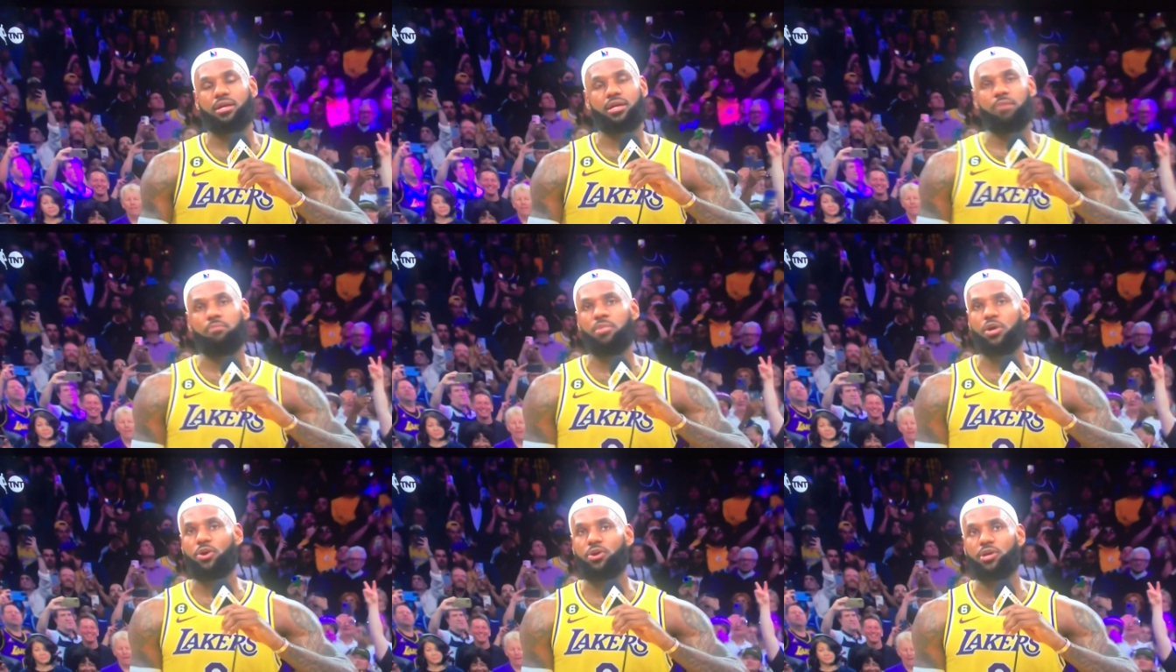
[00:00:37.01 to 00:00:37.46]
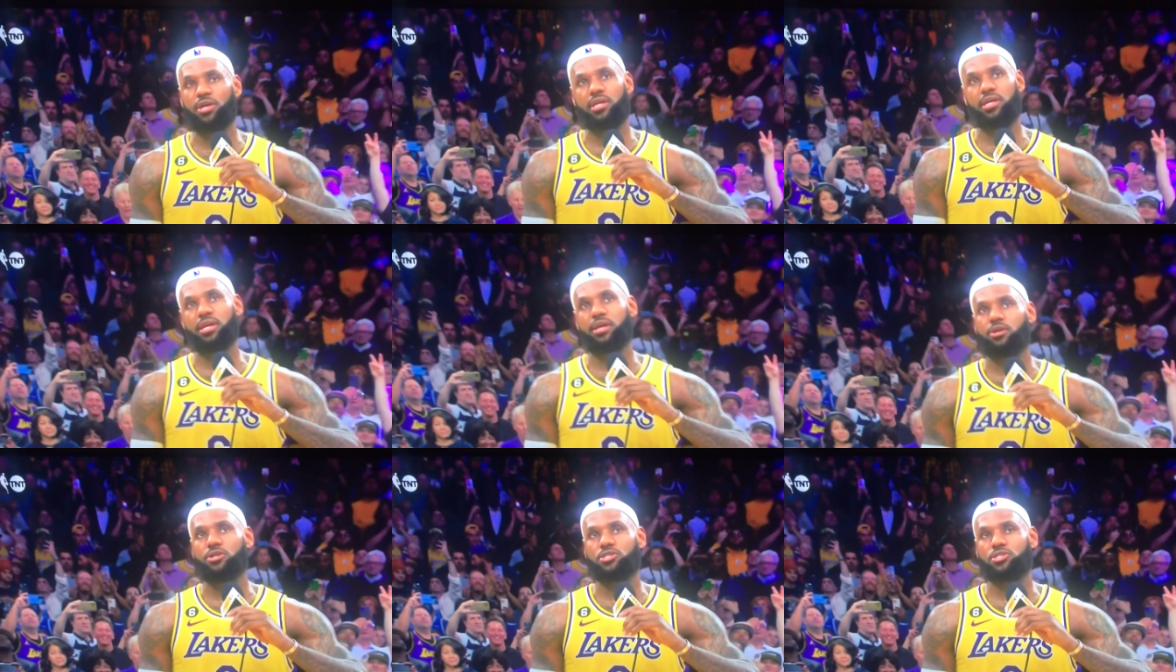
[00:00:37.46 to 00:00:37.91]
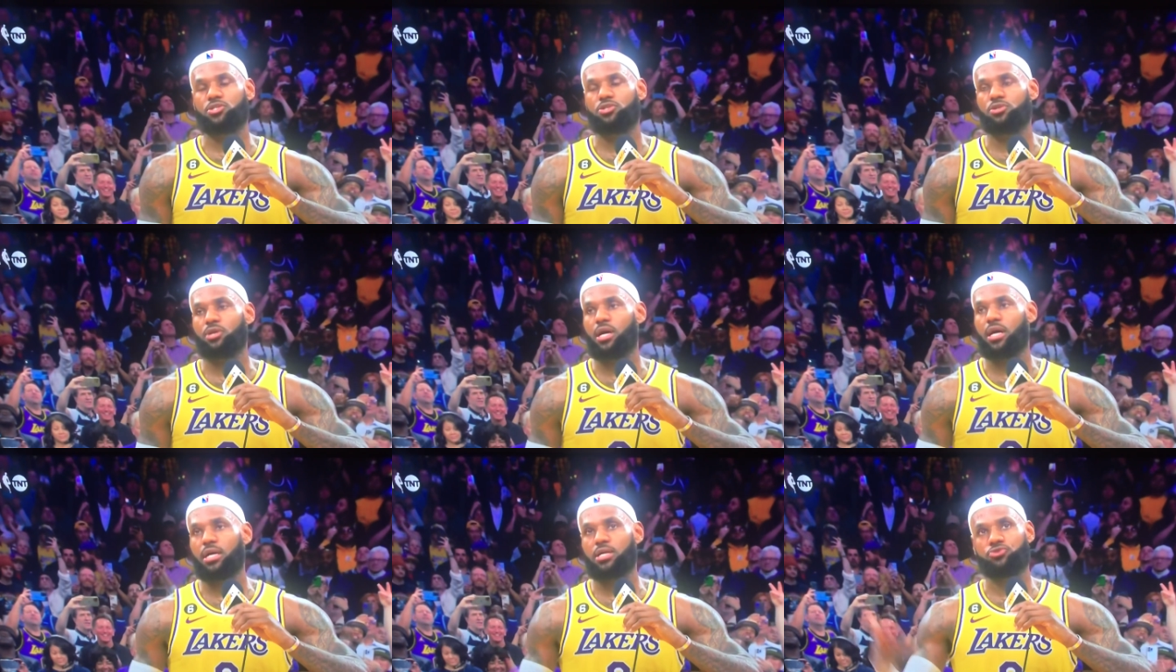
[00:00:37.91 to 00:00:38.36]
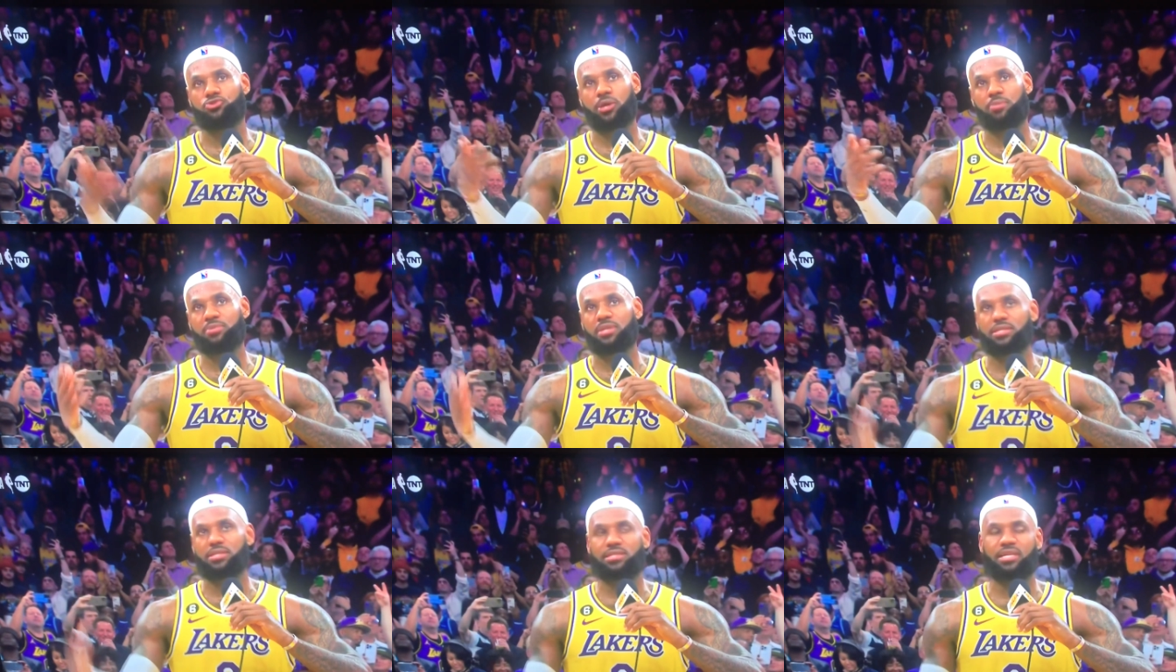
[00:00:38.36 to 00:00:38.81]
in a million years, uh,
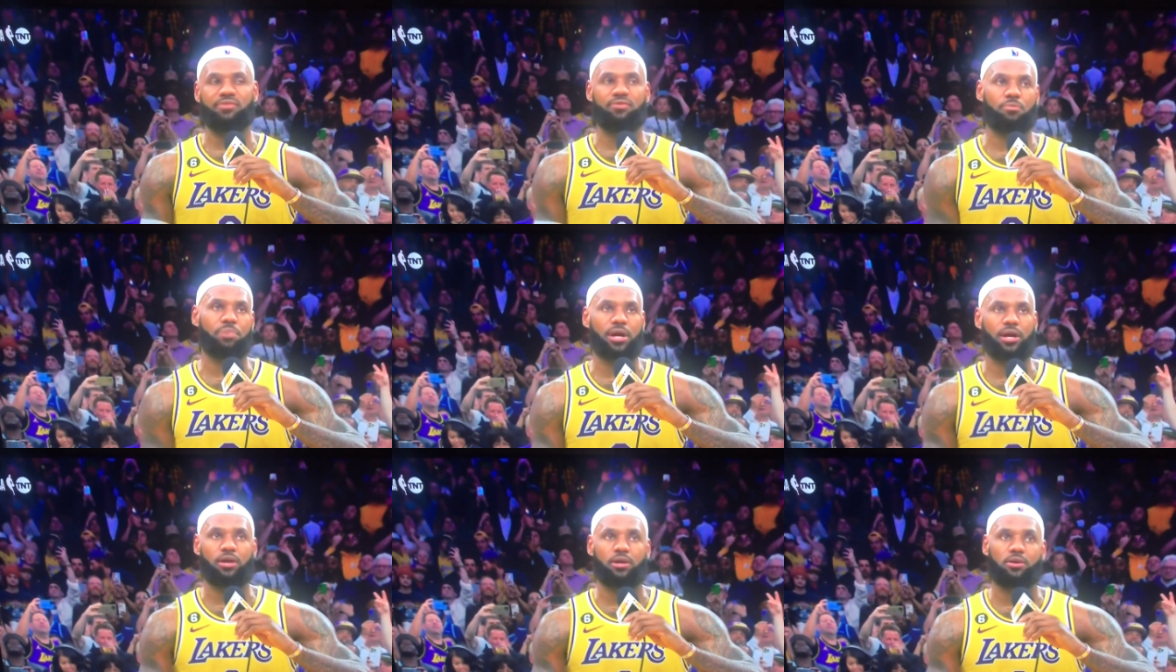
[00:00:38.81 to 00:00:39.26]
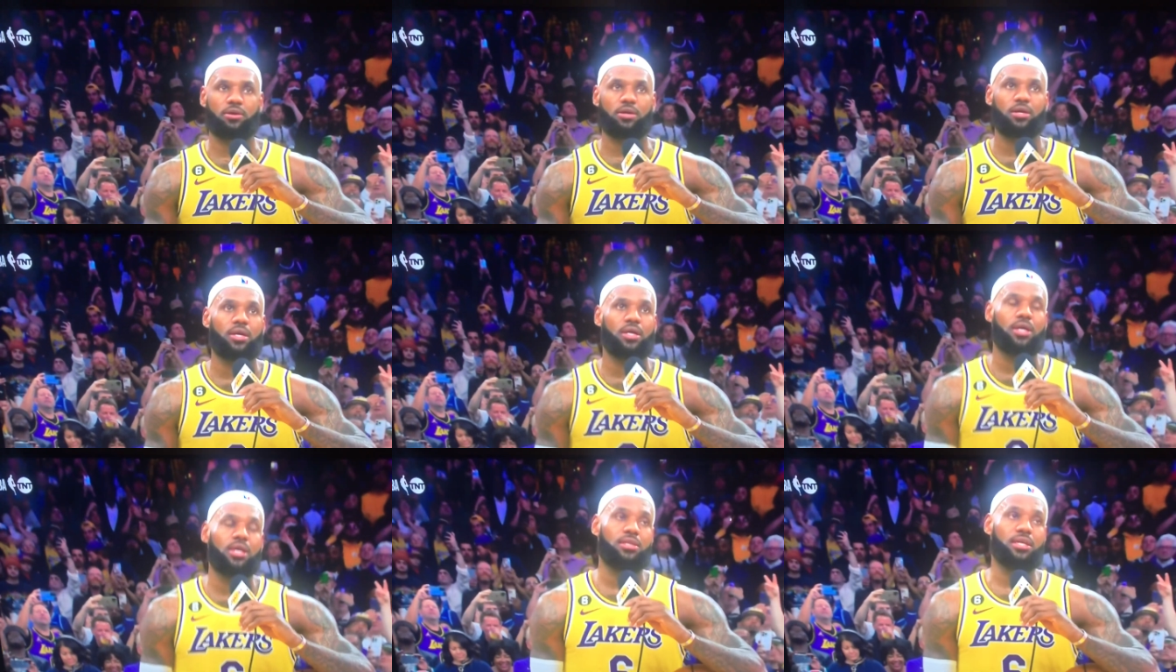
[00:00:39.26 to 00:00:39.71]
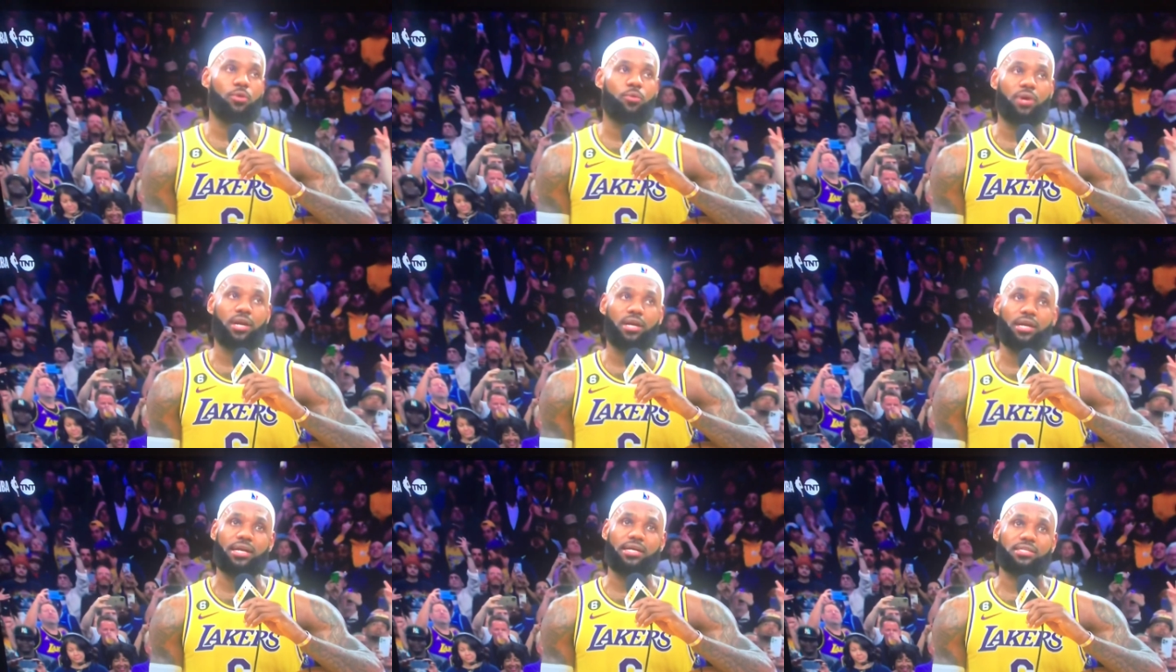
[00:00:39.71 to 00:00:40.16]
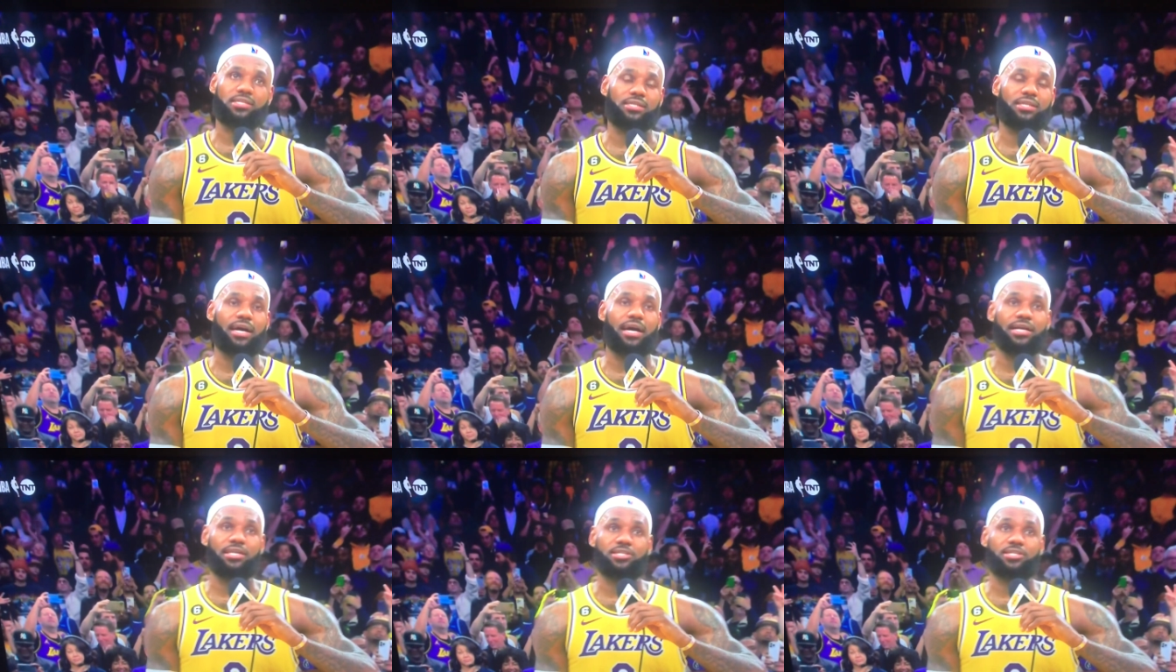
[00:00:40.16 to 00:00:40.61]
dreamt this even better than what it is
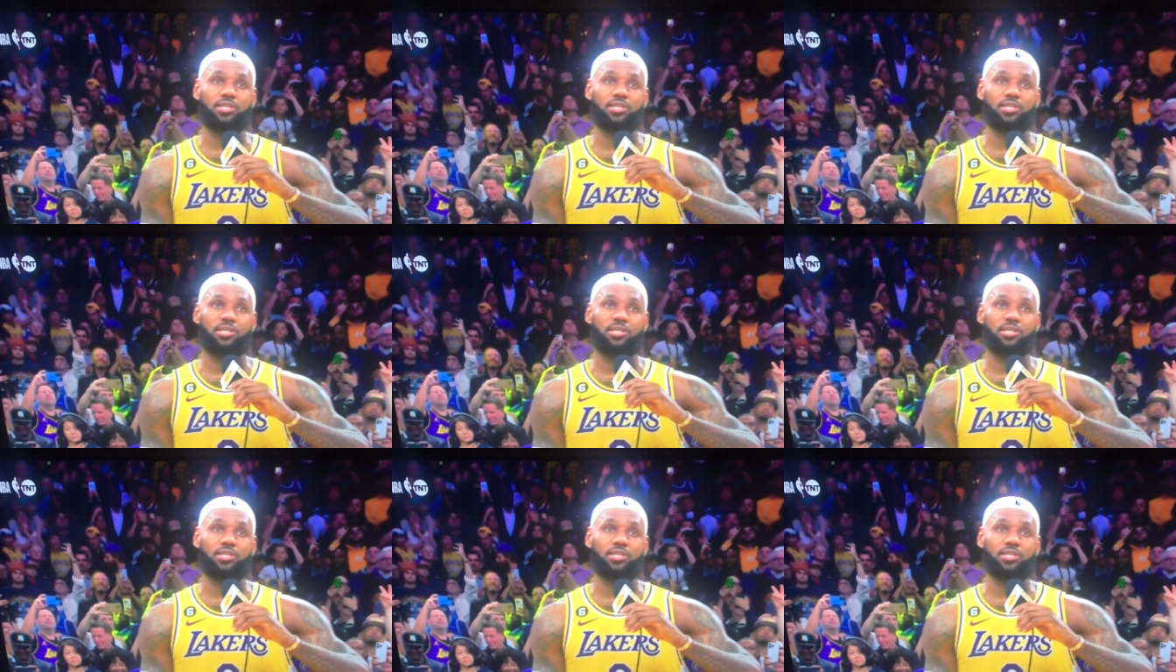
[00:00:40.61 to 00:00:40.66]
tonight.